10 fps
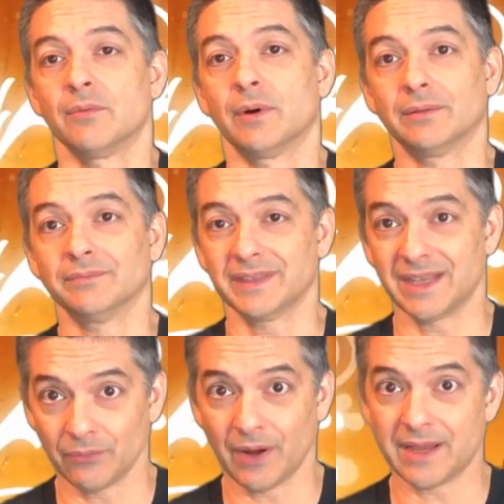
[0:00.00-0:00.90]
Well,
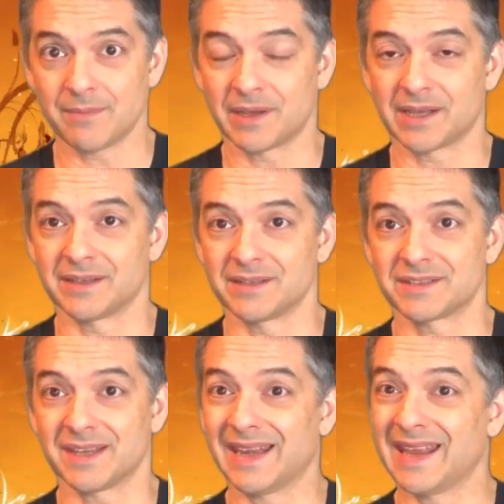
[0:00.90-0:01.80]
get ready,
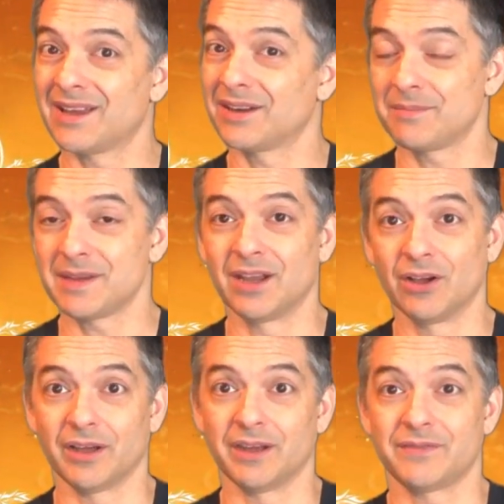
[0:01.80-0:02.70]
because it ain't gonna be
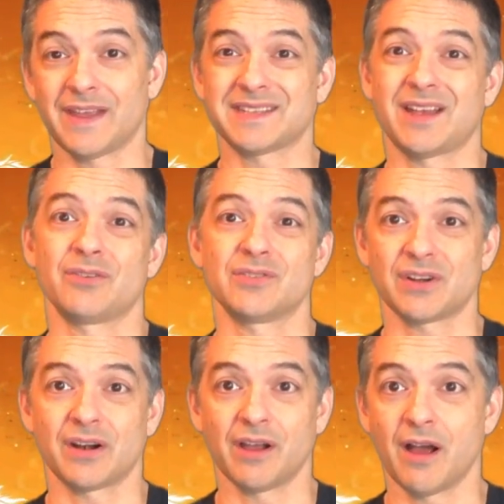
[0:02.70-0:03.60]
good if that's how you're
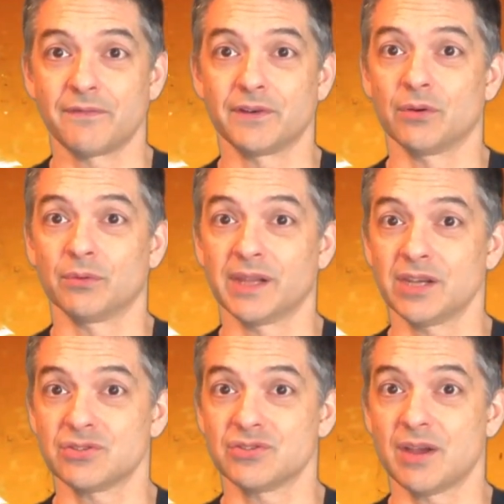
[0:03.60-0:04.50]
starting off in your
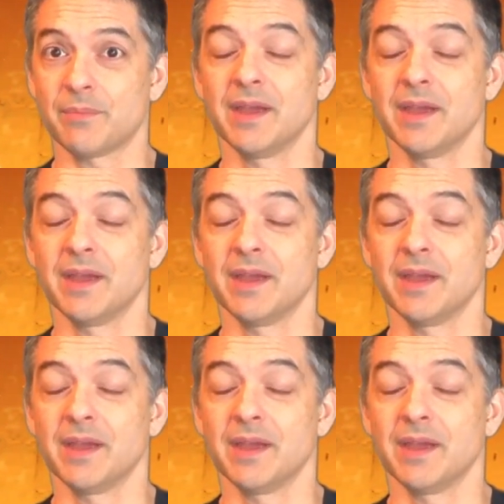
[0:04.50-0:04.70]
relationship.